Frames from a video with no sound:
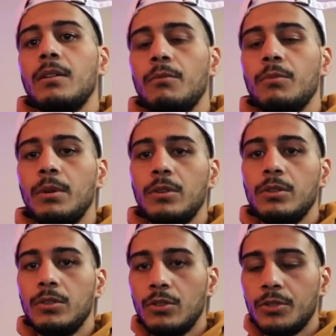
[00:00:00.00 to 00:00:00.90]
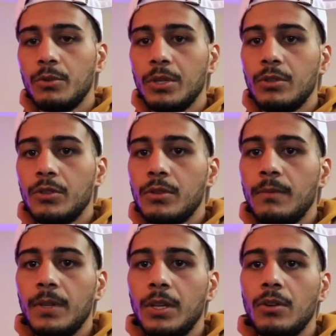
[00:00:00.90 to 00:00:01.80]
when you're doing your YouTube
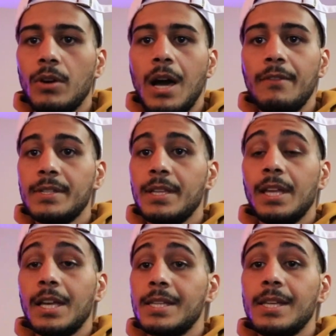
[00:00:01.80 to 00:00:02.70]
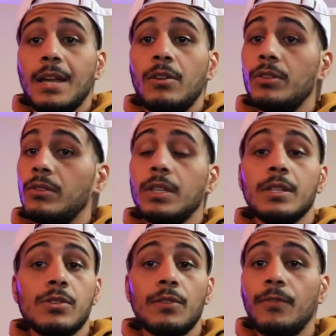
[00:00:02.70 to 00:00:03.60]
video, obviously, like I said, all you need
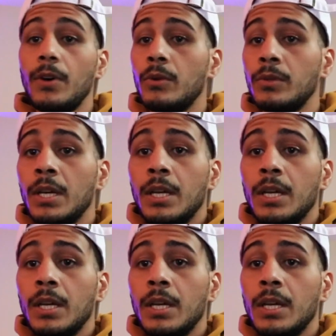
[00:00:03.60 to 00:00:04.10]
is your phone.